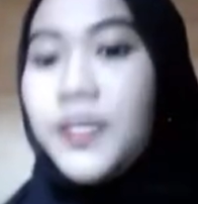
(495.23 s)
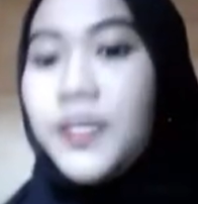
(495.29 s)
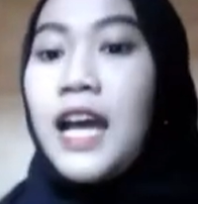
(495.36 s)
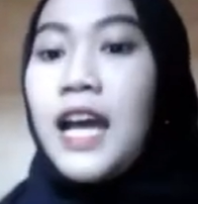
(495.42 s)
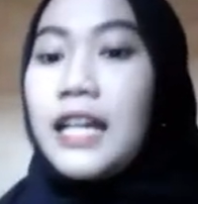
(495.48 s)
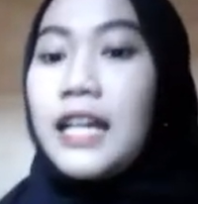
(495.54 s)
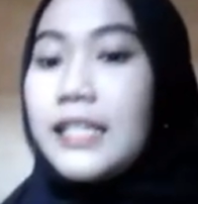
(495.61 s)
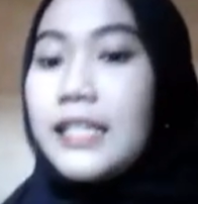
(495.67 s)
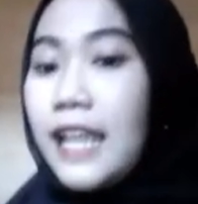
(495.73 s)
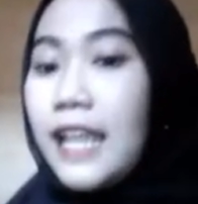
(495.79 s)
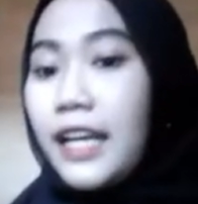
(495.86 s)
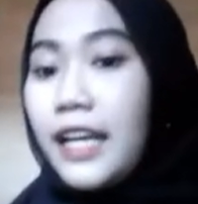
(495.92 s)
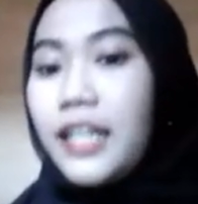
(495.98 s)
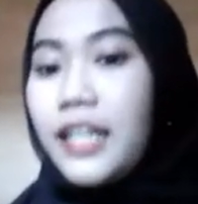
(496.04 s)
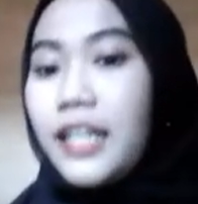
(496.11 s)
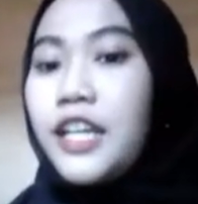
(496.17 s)
The
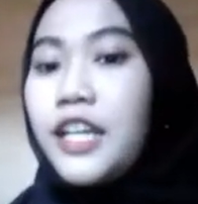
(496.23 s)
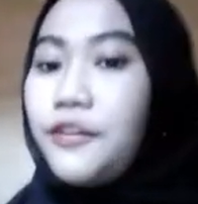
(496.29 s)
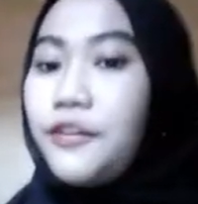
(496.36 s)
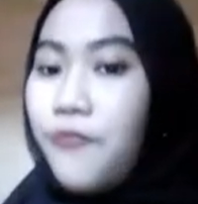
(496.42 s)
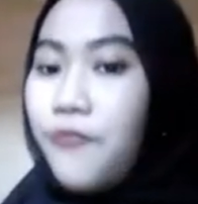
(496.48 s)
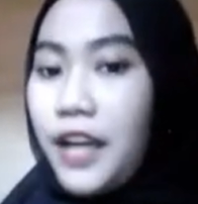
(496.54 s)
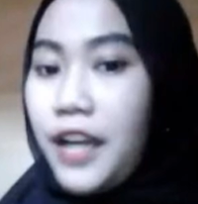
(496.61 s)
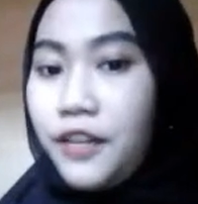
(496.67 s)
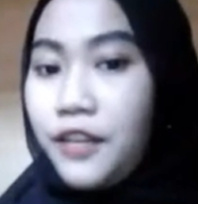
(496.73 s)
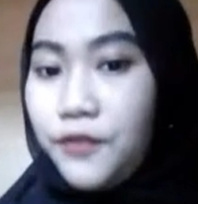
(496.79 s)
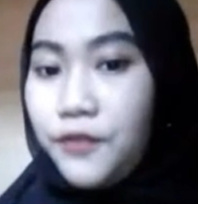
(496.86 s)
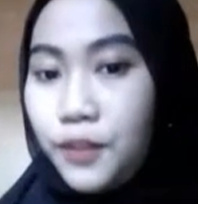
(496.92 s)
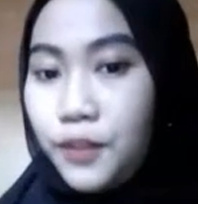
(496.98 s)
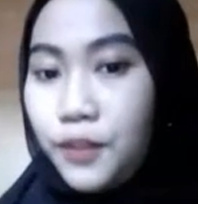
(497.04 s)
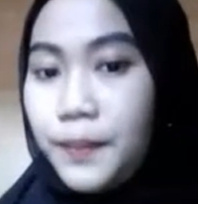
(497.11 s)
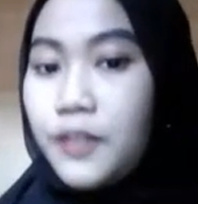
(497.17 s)
second, divide the
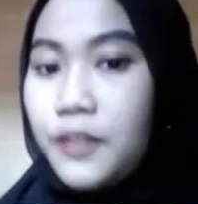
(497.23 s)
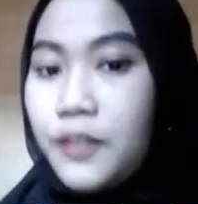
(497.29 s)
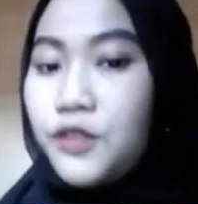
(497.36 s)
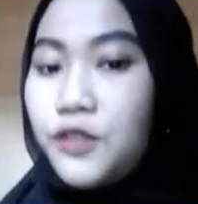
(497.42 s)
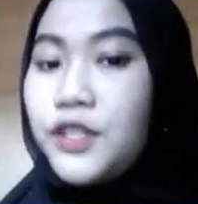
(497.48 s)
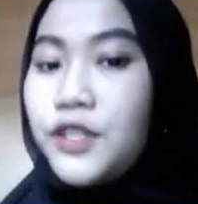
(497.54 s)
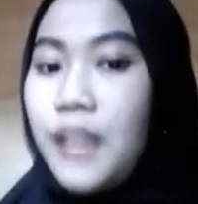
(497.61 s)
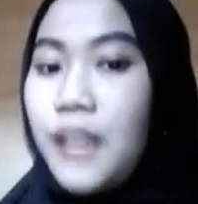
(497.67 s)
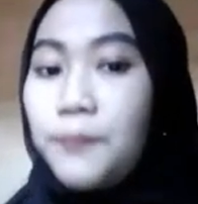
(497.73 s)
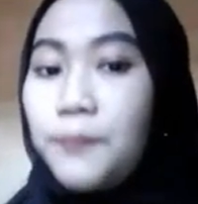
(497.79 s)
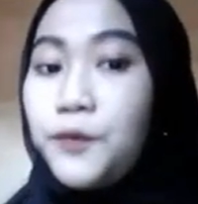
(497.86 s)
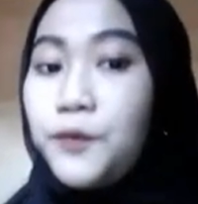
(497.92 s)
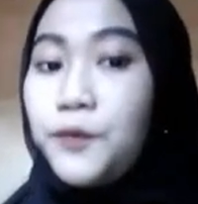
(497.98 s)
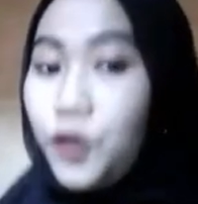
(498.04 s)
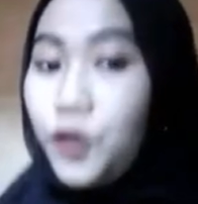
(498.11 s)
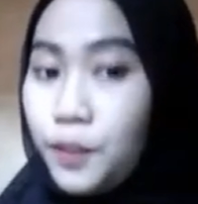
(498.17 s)
group into
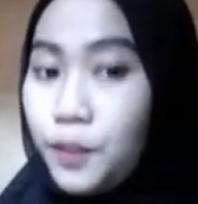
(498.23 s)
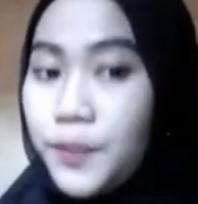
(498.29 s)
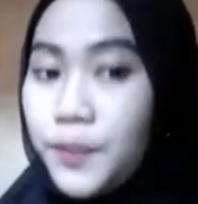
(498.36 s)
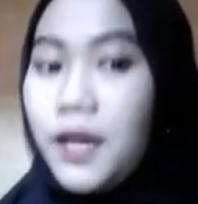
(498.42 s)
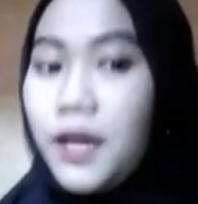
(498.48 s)
subgroups